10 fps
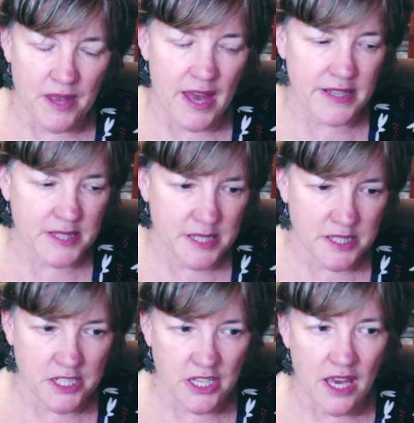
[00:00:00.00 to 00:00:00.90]
access
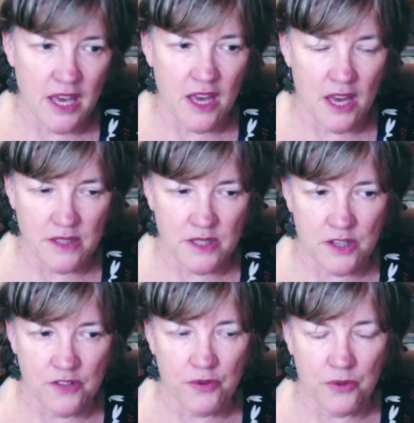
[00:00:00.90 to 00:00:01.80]
to care and
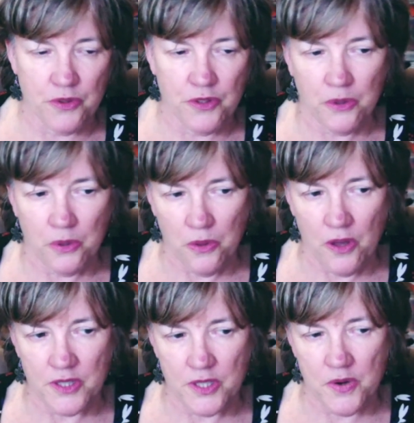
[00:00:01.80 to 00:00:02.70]
so forth. And all
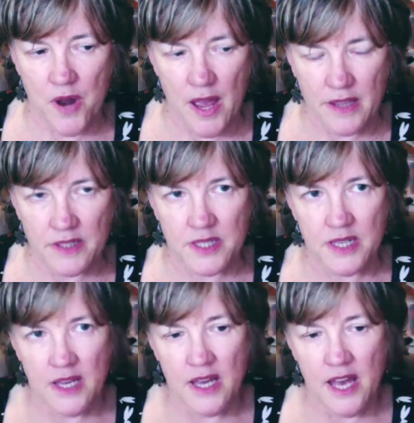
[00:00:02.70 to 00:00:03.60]
those cracks
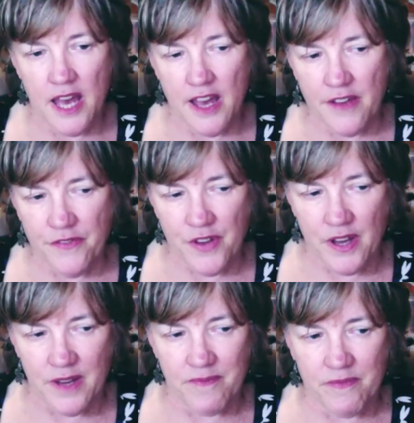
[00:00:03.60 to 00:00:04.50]
have
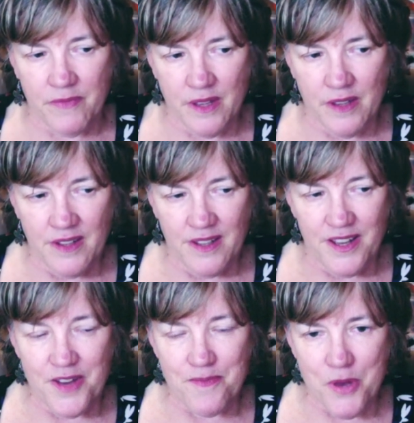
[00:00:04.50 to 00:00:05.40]

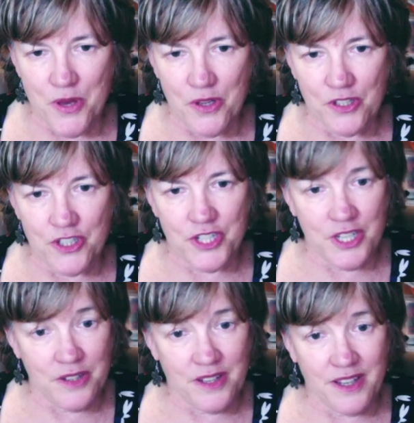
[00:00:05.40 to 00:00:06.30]
emerged
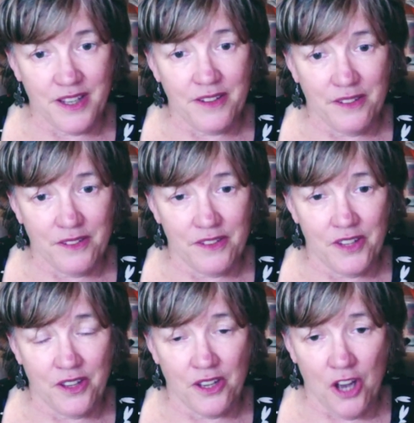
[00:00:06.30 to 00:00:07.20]
in
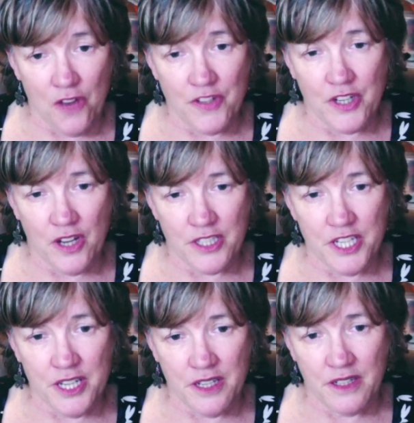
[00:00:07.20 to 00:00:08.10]
the
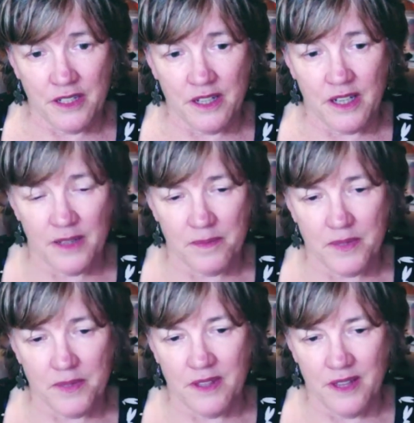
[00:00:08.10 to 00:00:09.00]
COVID-19
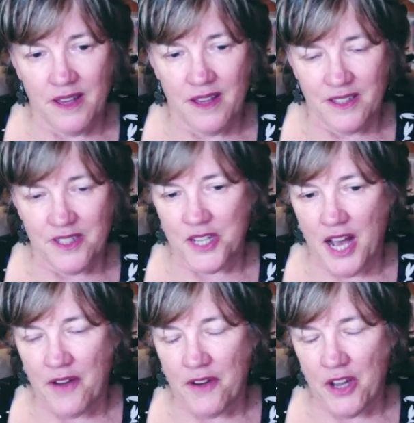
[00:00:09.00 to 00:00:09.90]

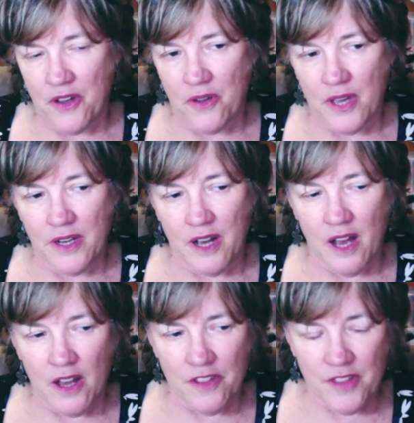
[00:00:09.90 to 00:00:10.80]
scenario. And
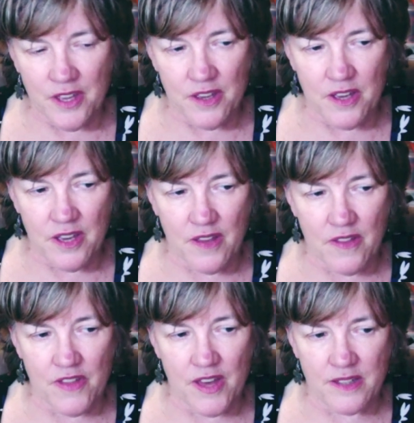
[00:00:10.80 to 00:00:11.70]
I think
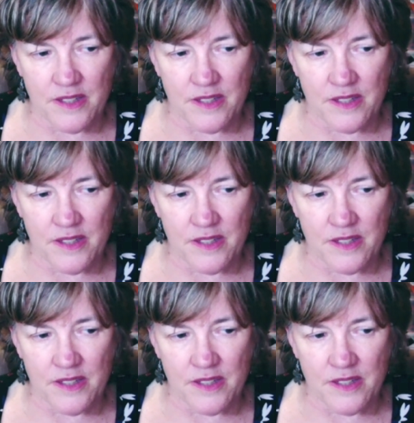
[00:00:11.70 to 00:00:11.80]
that's